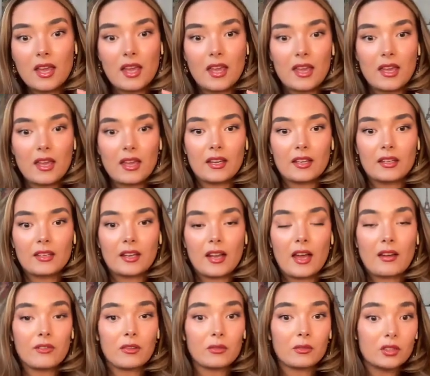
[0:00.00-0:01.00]
and
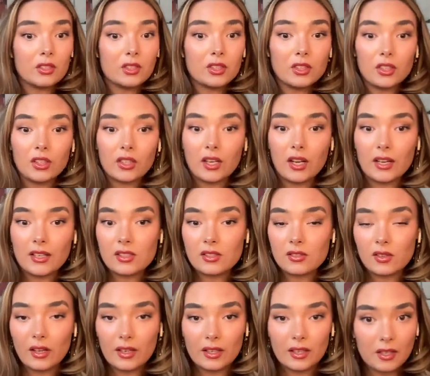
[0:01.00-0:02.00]
have a really good high
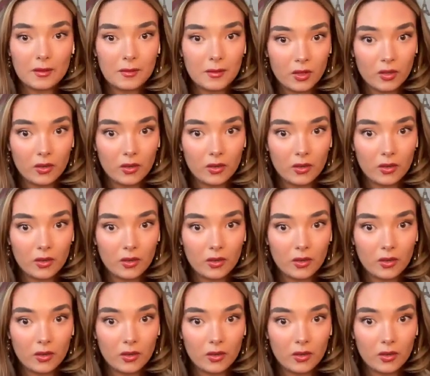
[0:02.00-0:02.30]
school academic